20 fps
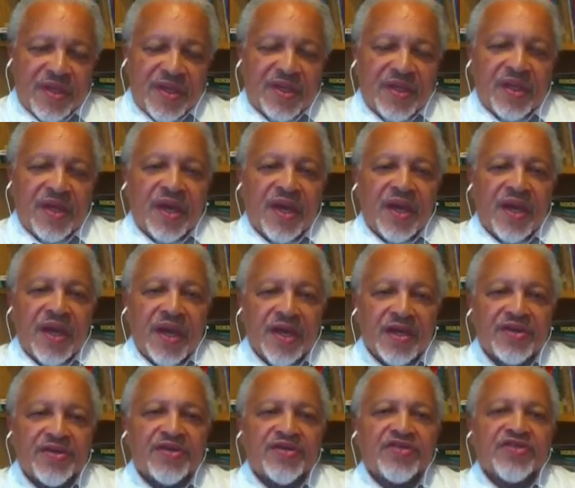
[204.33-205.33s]
He
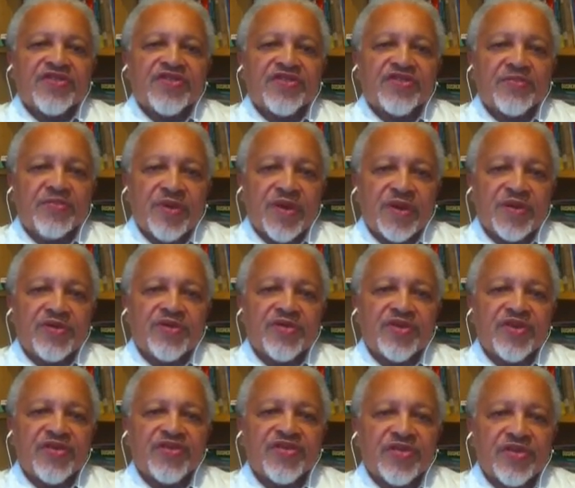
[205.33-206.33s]
had to spend
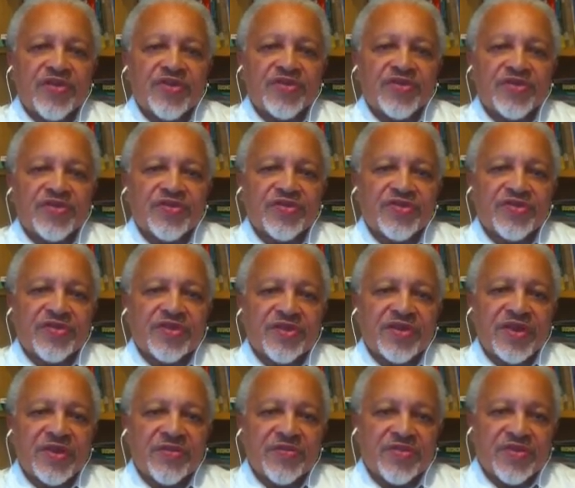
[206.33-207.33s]
resources to
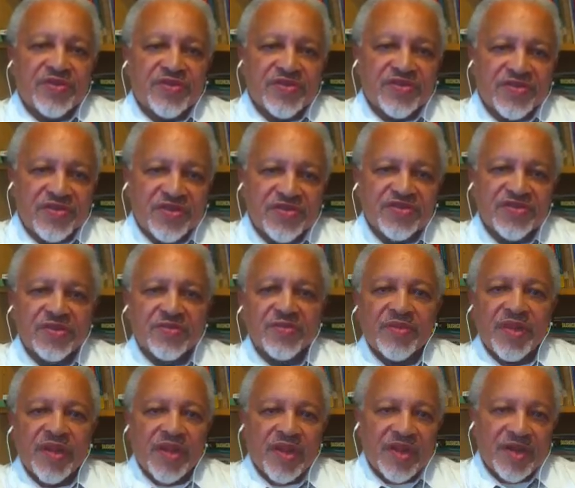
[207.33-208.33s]
keep the
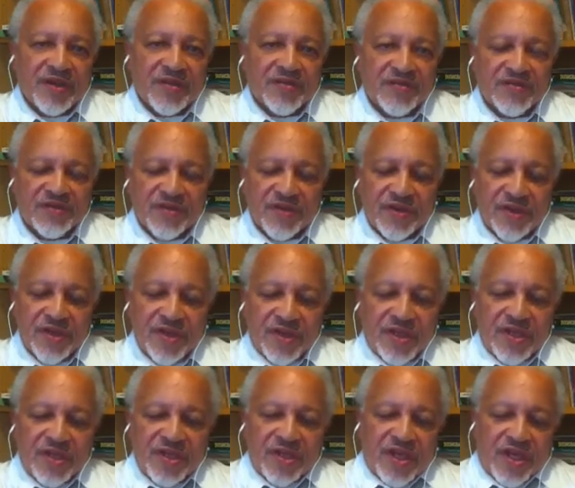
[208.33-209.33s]
system alive.
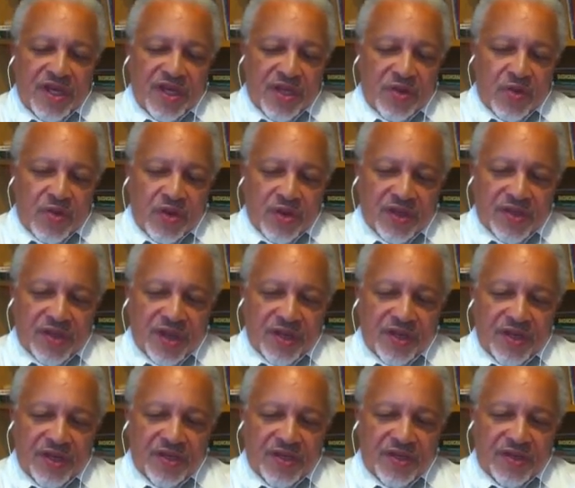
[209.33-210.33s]
He worked
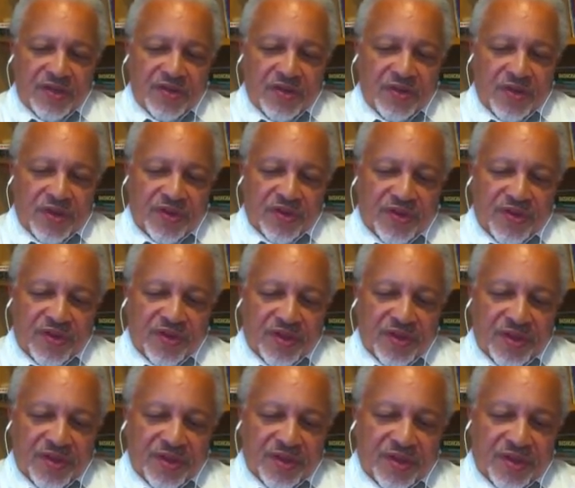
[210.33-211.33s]
out a deal with
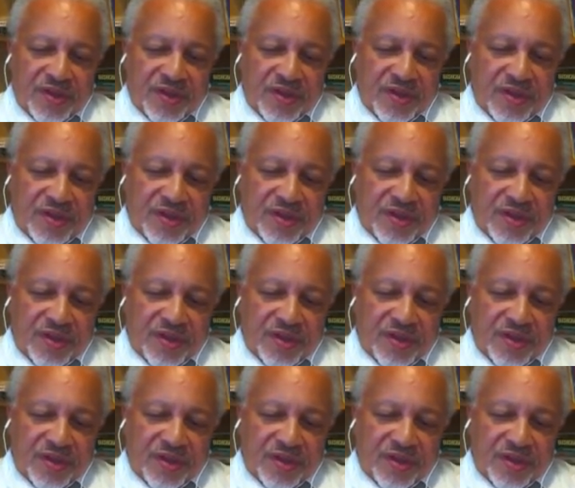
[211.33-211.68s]
the